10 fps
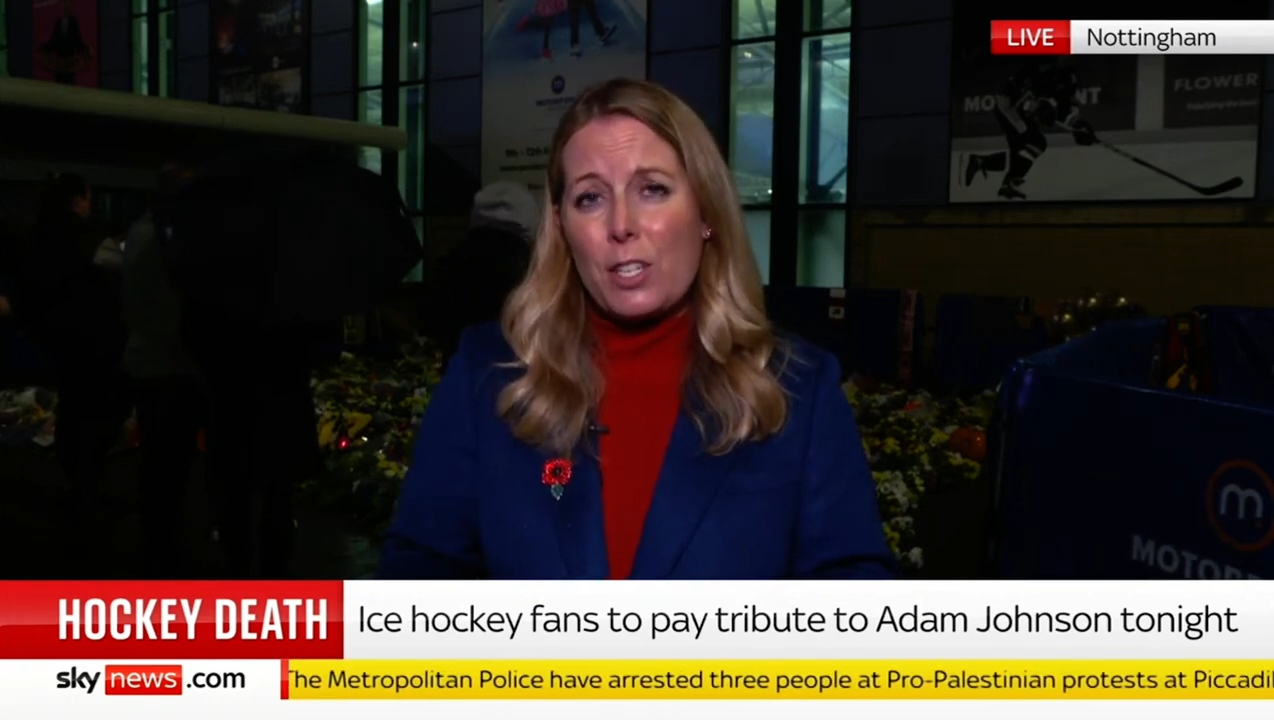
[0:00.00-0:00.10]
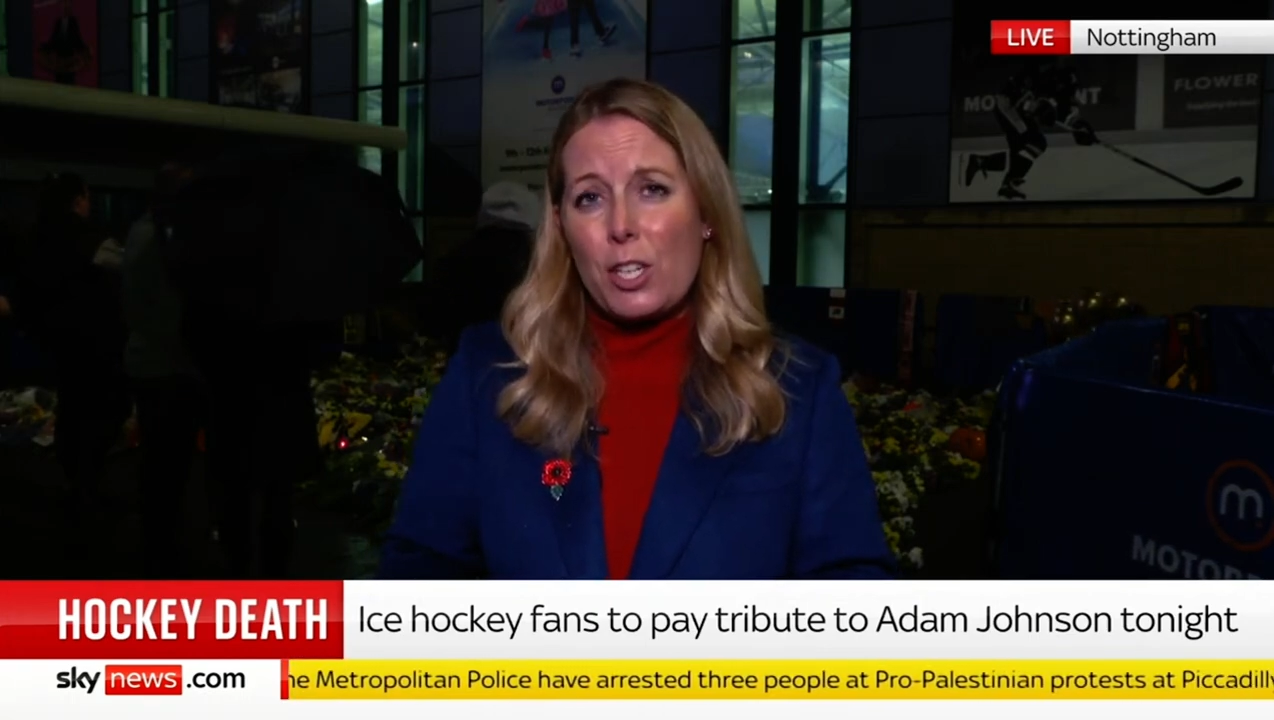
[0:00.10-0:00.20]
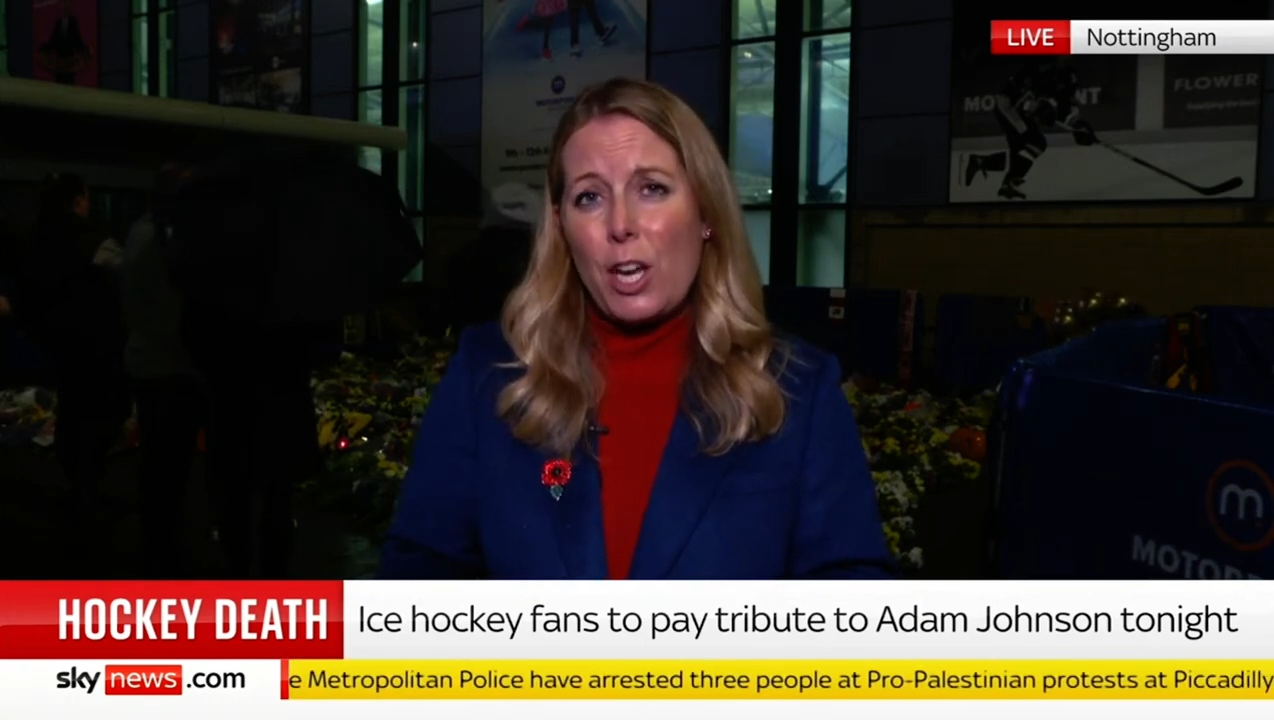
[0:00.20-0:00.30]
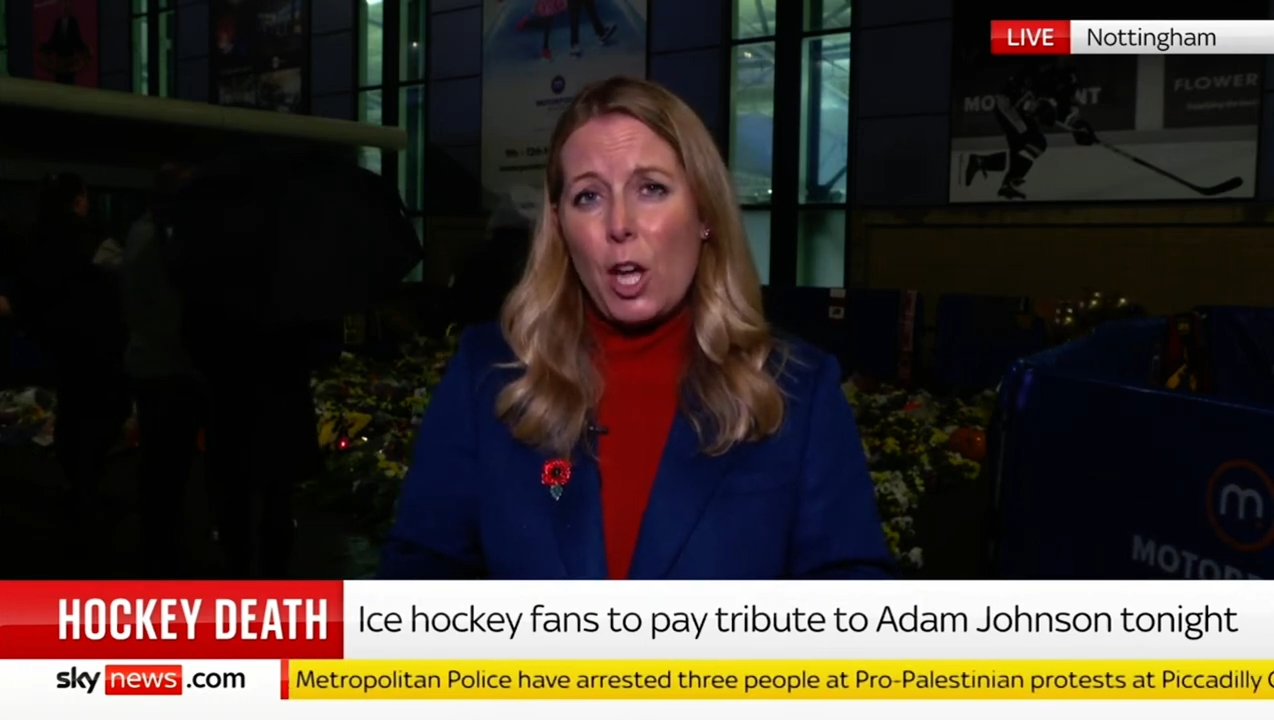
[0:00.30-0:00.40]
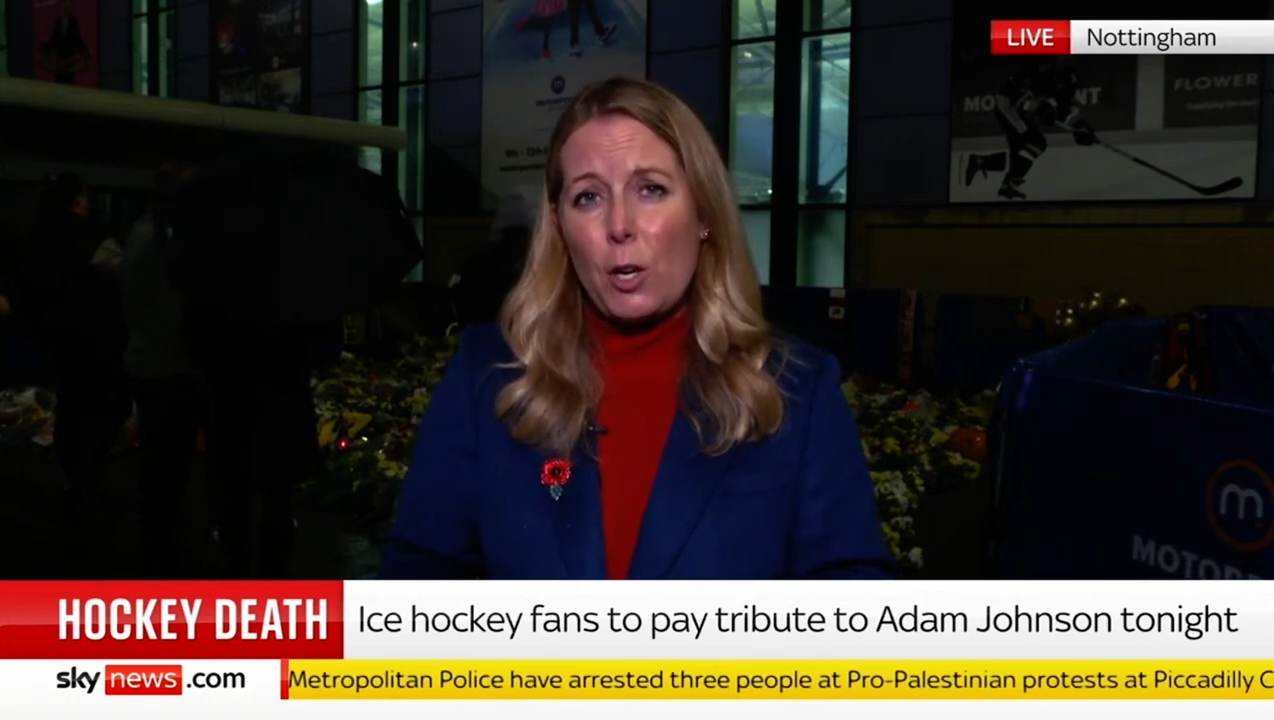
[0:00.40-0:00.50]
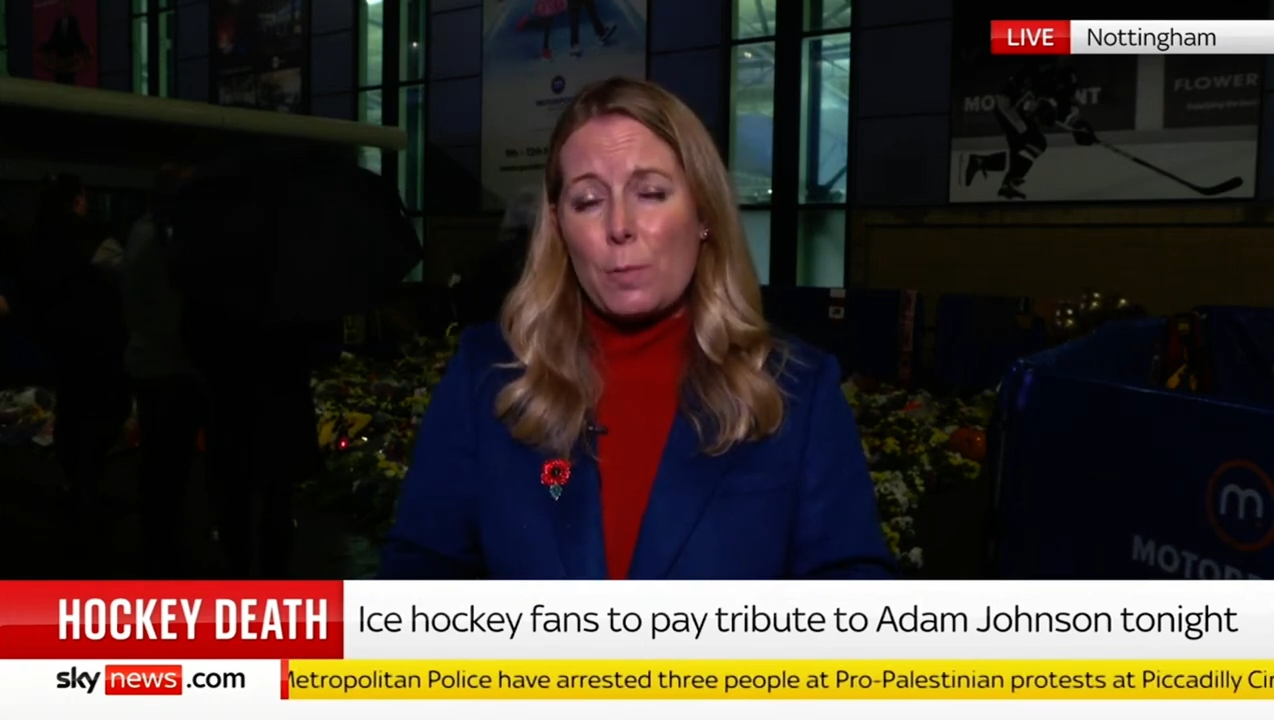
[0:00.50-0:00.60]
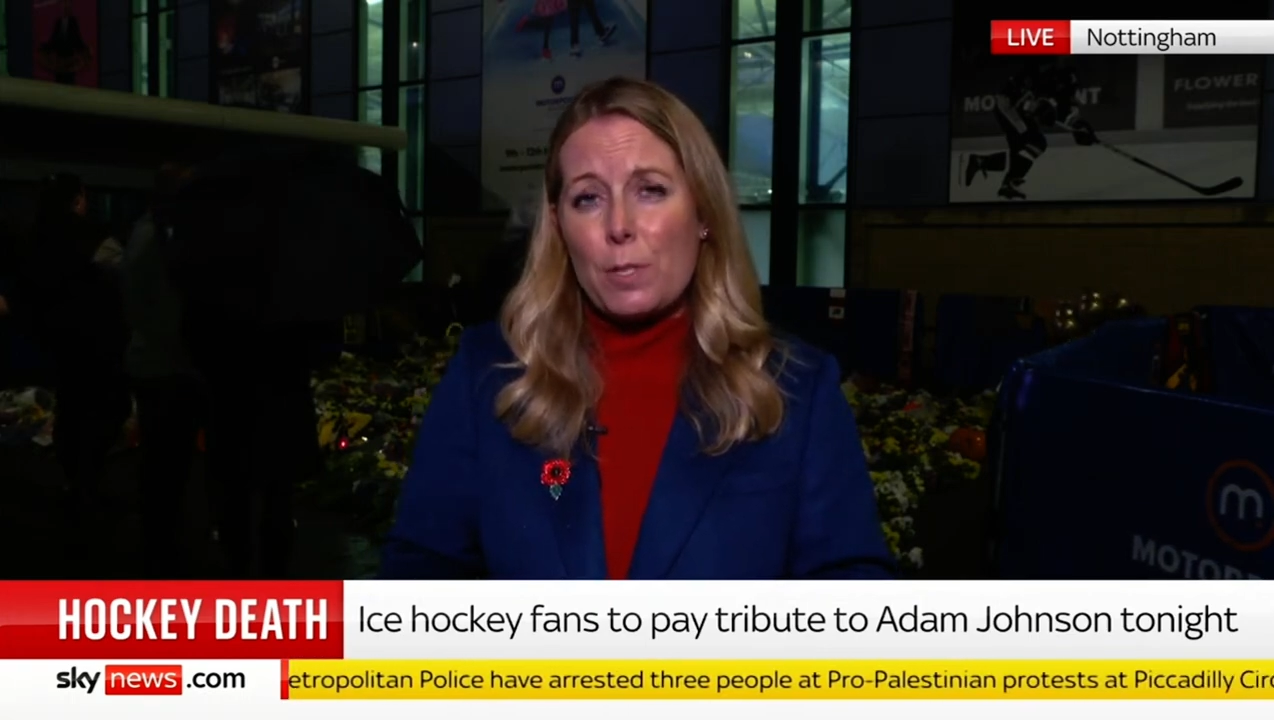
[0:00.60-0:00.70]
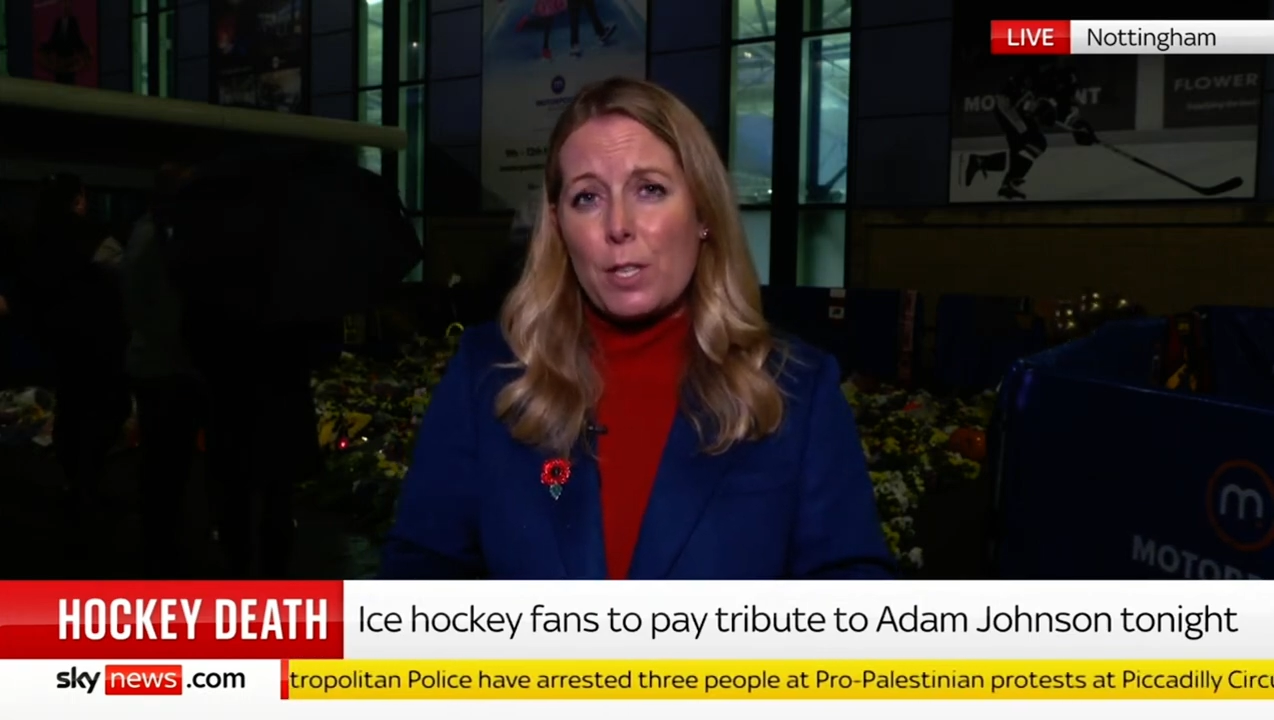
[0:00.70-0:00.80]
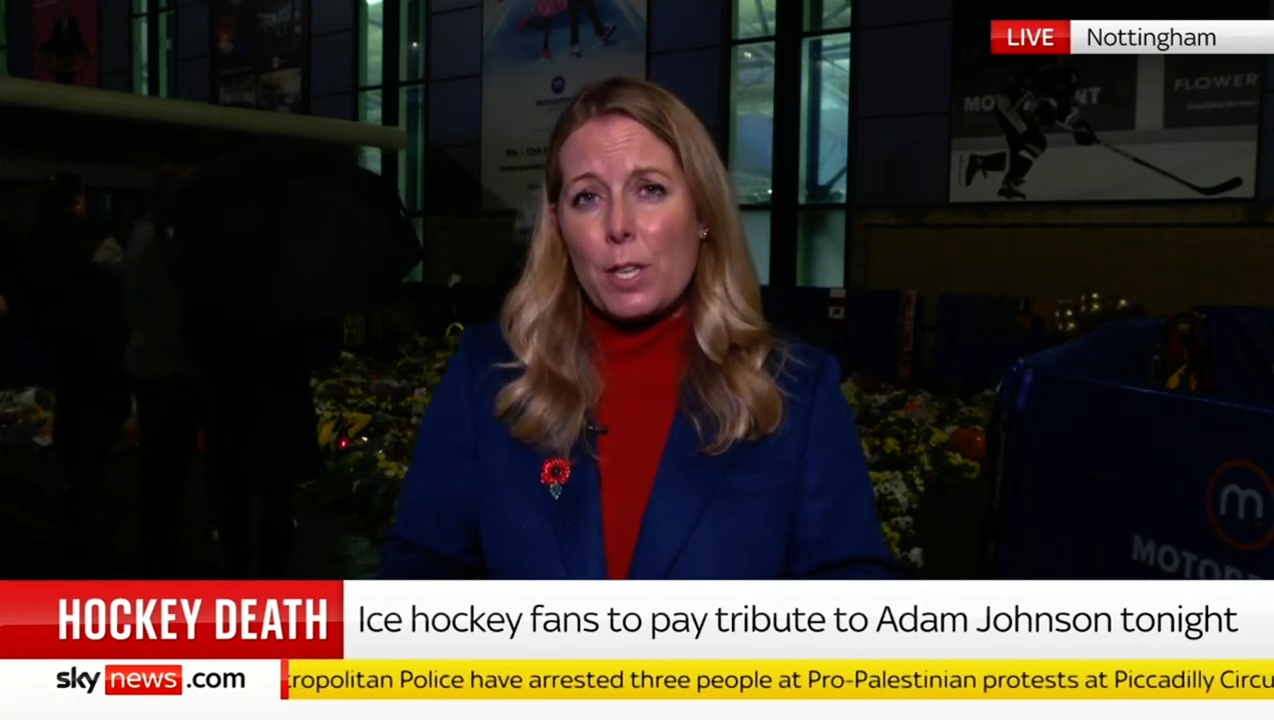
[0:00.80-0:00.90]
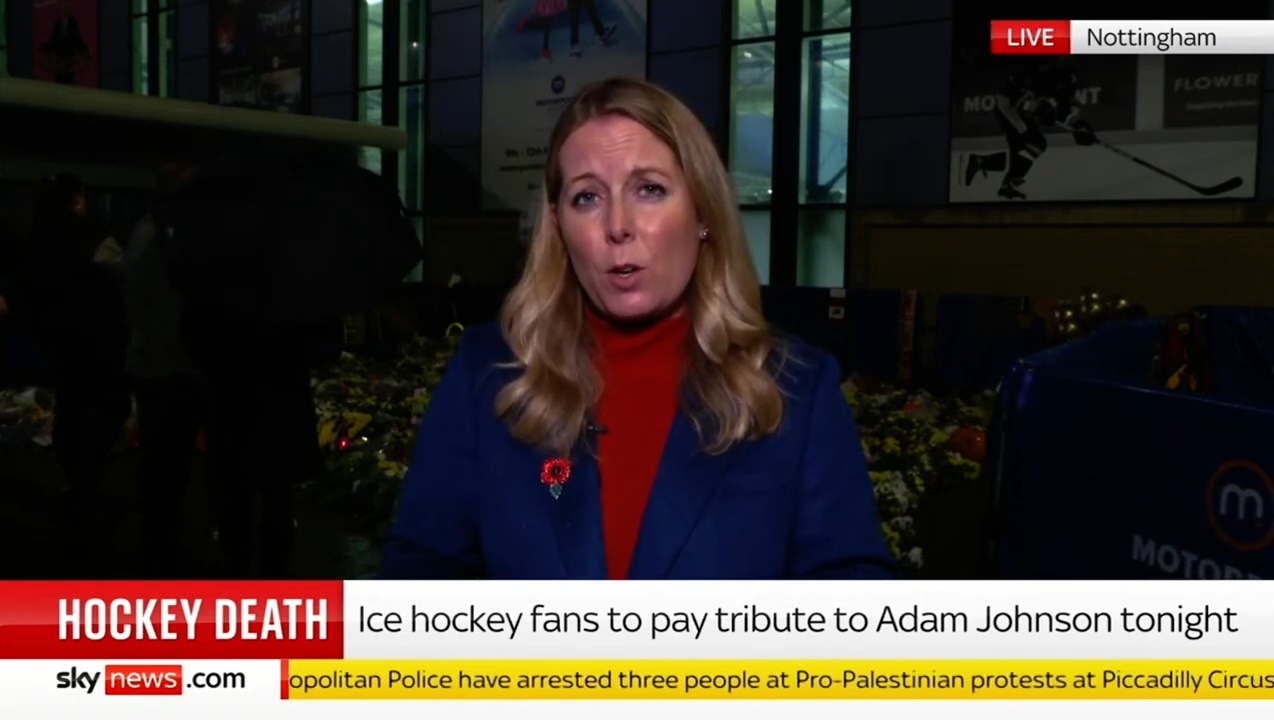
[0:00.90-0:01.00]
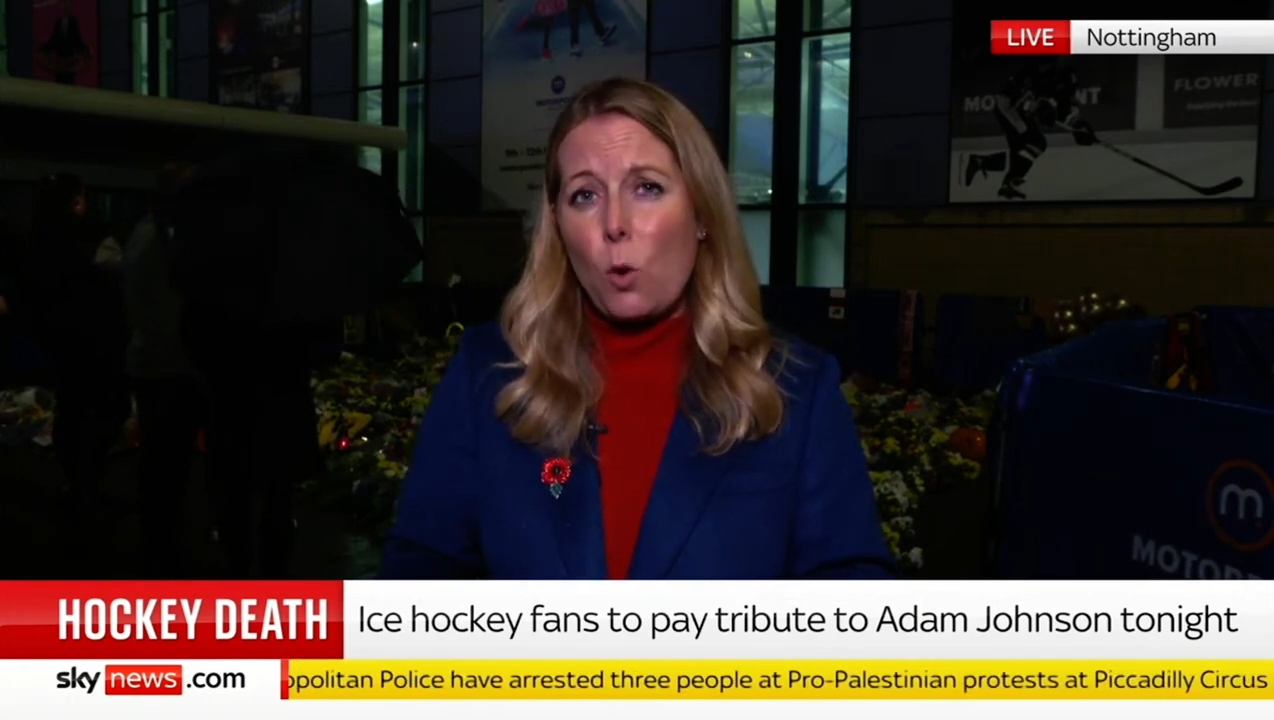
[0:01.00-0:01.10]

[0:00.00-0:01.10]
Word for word: that she hopes that